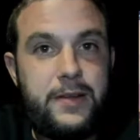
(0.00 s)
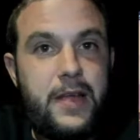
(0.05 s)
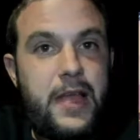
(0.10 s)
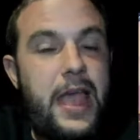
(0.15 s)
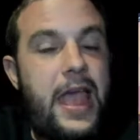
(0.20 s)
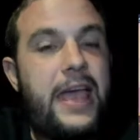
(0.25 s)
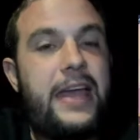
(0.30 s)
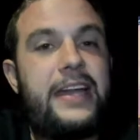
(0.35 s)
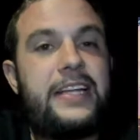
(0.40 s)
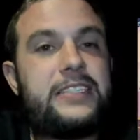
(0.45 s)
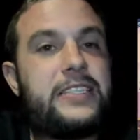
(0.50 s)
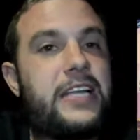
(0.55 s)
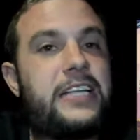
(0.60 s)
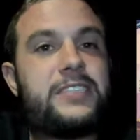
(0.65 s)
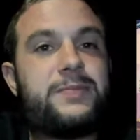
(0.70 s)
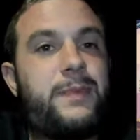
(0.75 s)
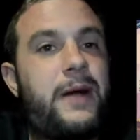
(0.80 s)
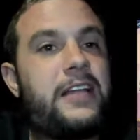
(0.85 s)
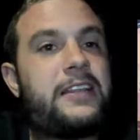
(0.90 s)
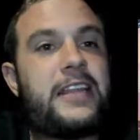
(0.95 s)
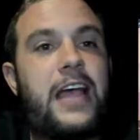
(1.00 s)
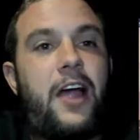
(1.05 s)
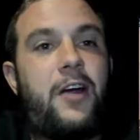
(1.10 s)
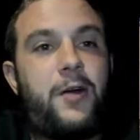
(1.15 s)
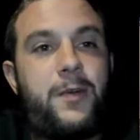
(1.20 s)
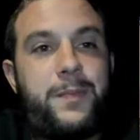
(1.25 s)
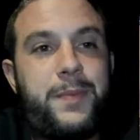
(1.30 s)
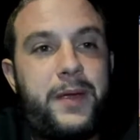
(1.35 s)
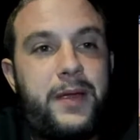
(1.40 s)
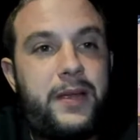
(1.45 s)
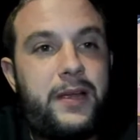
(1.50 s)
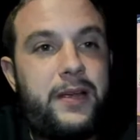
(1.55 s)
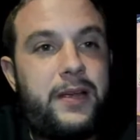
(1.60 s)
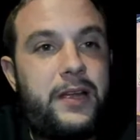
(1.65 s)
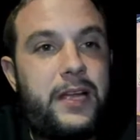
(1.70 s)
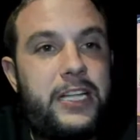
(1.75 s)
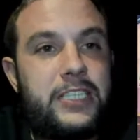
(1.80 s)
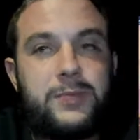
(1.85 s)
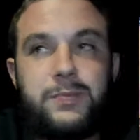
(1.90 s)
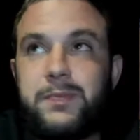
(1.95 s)
And it's my therapy.
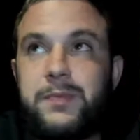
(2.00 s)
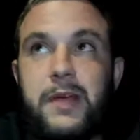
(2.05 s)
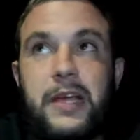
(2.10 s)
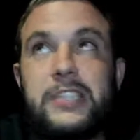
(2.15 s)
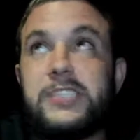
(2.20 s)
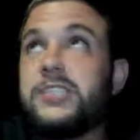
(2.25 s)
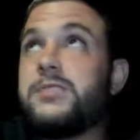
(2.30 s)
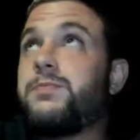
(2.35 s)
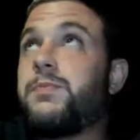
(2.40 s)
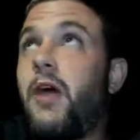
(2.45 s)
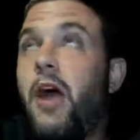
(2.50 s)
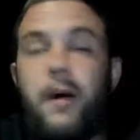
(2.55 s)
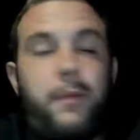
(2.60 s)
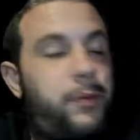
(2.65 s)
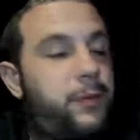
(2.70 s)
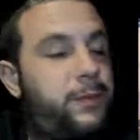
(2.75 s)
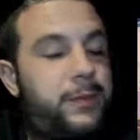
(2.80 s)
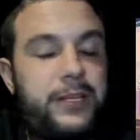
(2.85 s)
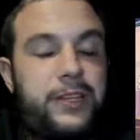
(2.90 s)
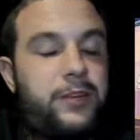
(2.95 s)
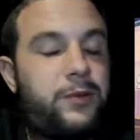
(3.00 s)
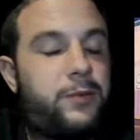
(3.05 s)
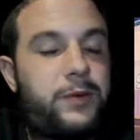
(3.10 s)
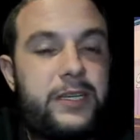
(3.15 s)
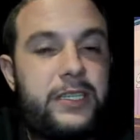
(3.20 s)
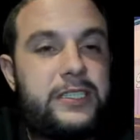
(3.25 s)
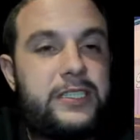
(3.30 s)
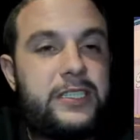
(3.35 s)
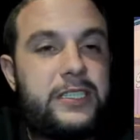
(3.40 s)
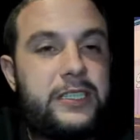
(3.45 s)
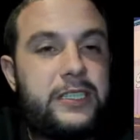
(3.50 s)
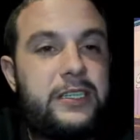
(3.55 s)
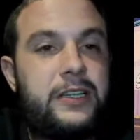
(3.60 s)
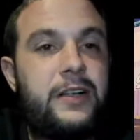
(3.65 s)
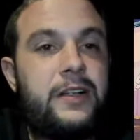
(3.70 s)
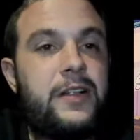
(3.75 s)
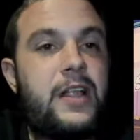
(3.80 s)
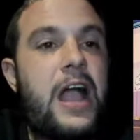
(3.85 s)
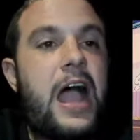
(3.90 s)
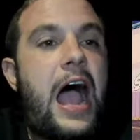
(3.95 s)
It's probably the reason.
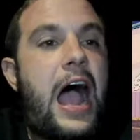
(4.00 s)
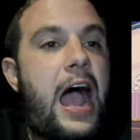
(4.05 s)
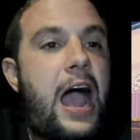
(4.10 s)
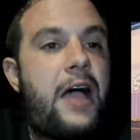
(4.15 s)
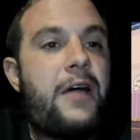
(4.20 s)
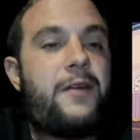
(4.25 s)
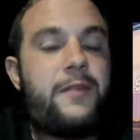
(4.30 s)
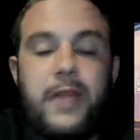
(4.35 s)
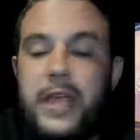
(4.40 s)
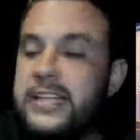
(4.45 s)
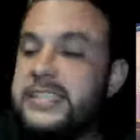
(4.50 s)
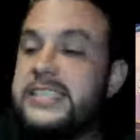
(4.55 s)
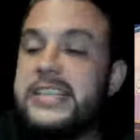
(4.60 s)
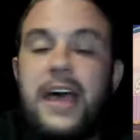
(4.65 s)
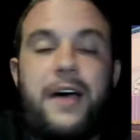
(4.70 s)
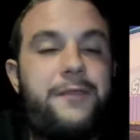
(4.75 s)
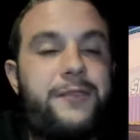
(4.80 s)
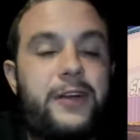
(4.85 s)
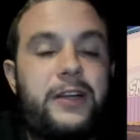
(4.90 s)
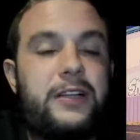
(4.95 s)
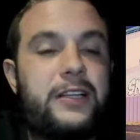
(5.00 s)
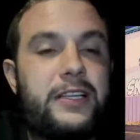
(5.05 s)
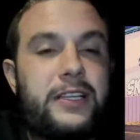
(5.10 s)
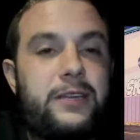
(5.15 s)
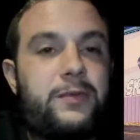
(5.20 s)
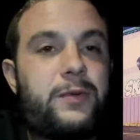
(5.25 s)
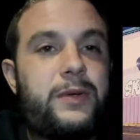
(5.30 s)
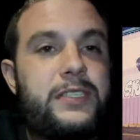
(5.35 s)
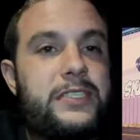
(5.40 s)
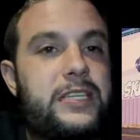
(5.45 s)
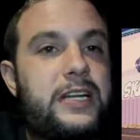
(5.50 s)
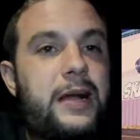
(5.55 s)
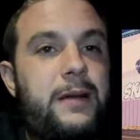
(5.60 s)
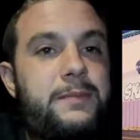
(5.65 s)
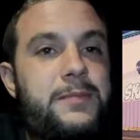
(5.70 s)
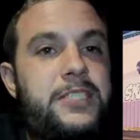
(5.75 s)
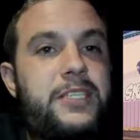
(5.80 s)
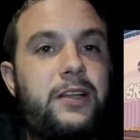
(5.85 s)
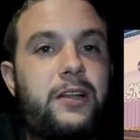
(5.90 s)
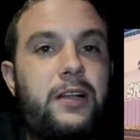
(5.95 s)
It's definitely the reason I'm
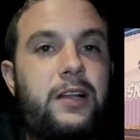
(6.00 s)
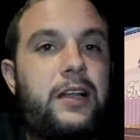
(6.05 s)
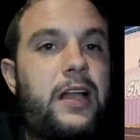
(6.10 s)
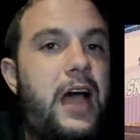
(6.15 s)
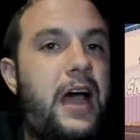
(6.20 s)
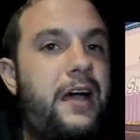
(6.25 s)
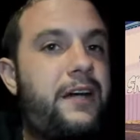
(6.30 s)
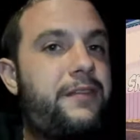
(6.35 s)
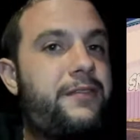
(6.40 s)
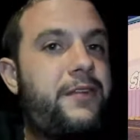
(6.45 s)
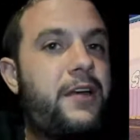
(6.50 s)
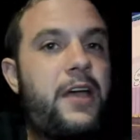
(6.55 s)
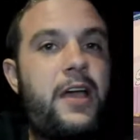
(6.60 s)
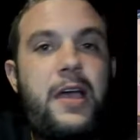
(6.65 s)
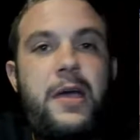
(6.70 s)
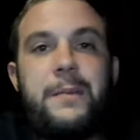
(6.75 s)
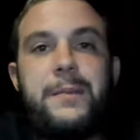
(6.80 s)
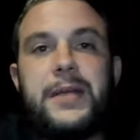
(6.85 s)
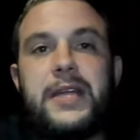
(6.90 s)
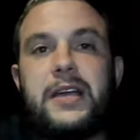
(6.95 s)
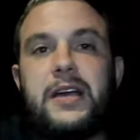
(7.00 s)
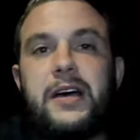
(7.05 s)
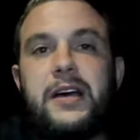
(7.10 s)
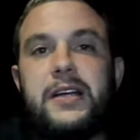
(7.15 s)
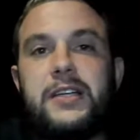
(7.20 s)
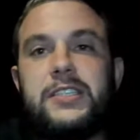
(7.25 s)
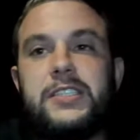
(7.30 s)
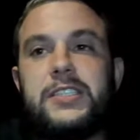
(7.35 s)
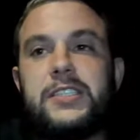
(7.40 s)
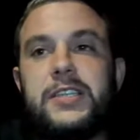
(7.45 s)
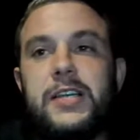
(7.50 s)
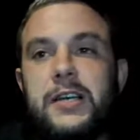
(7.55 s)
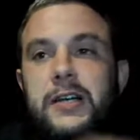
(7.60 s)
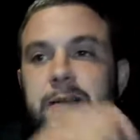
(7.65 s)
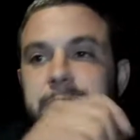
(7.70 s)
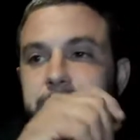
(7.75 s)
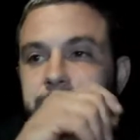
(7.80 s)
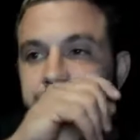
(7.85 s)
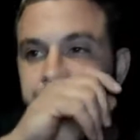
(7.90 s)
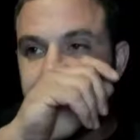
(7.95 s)
still alive, because
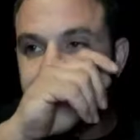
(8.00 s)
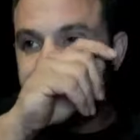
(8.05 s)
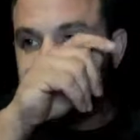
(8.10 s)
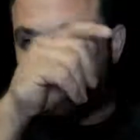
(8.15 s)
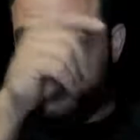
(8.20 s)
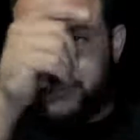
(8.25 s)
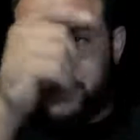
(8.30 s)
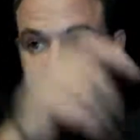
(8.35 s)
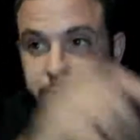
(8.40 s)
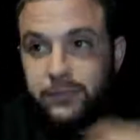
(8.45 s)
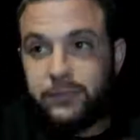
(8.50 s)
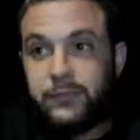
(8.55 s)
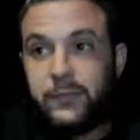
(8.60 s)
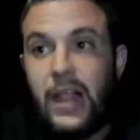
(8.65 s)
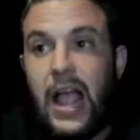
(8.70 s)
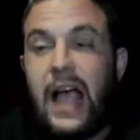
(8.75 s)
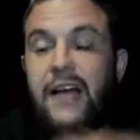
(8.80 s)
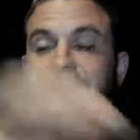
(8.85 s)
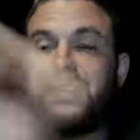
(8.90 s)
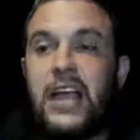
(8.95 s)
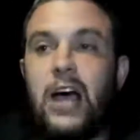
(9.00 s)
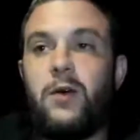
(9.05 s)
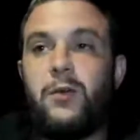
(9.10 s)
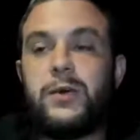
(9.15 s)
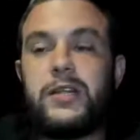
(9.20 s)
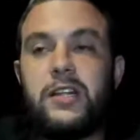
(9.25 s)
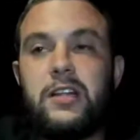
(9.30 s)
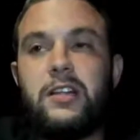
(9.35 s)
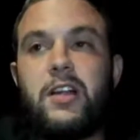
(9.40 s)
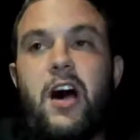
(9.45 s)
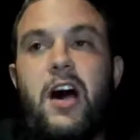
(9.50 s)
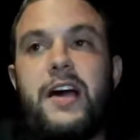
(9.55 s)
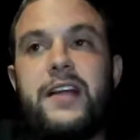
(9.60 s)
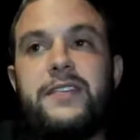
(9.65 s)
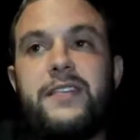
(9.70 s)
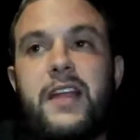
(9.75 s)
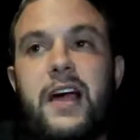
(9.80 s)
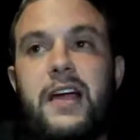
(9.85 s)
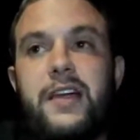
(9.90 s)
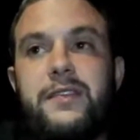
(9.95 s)
I've dealt with a lot in
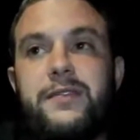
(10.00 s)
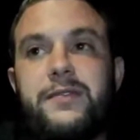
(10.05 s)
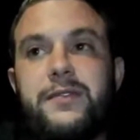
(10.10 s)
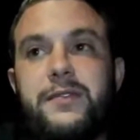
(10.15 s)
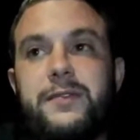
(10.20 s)
life,